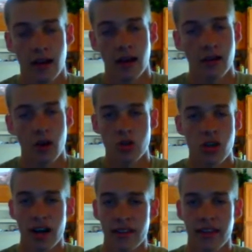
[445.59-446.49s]
Don't
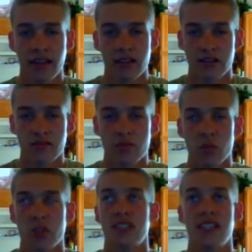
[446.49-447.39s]
try anything
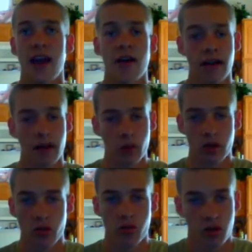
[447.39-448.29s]
scary
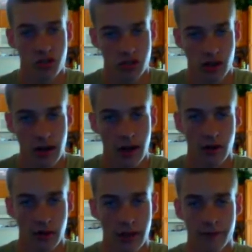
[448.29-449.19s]
when you first start out,
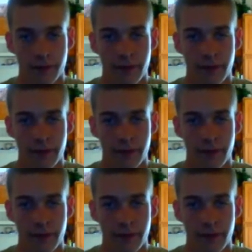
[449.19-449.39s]
okay?